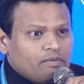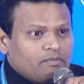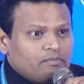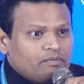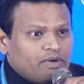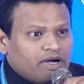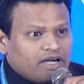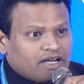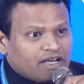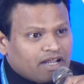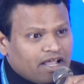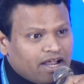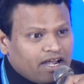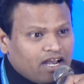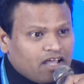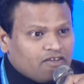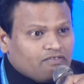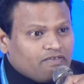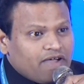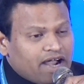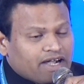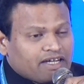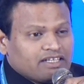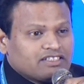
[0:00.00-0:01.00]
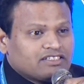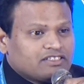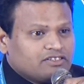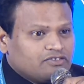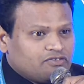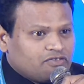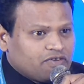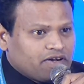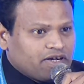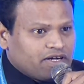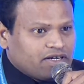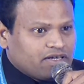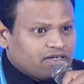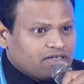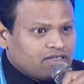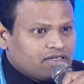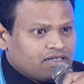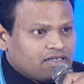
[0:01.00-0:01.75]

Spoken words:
but kind of act is different.